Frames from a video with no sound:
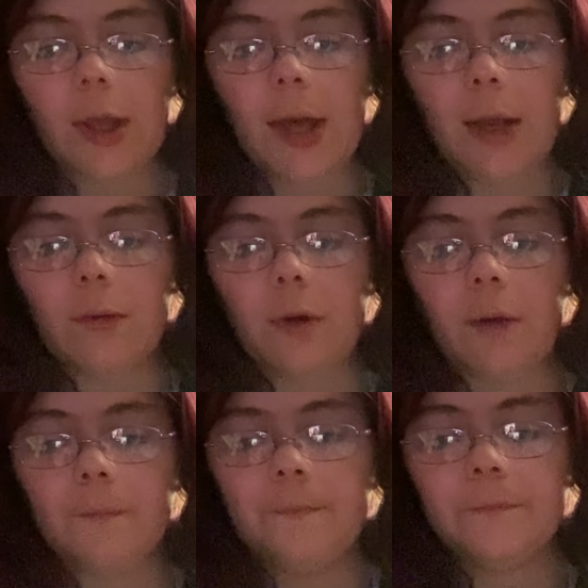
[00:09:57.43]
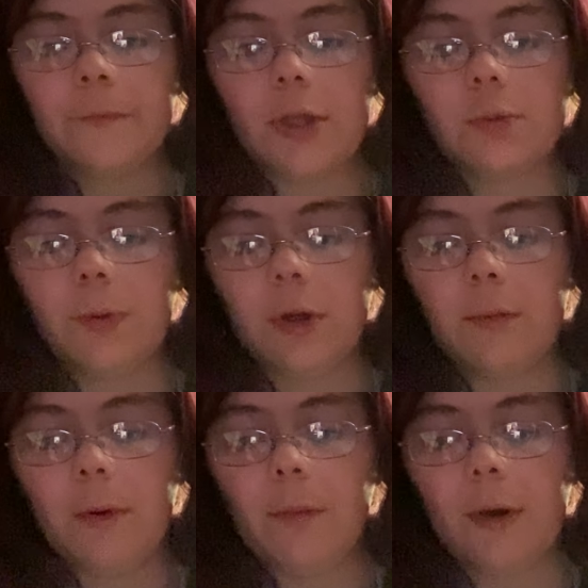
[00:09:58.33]
I don't know. It's
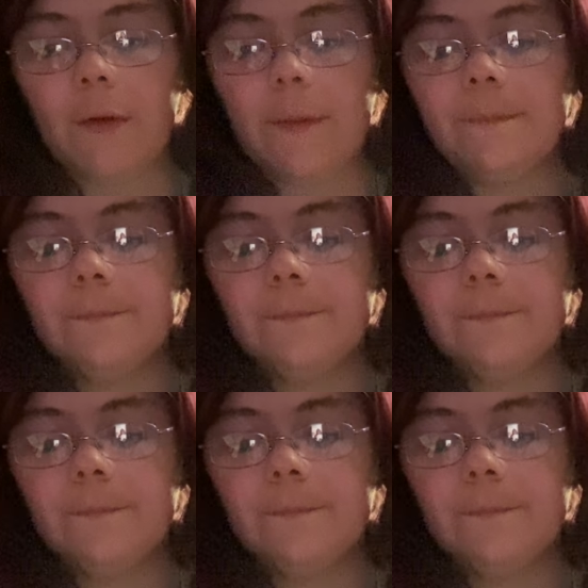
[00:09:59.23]
weird, but whatever.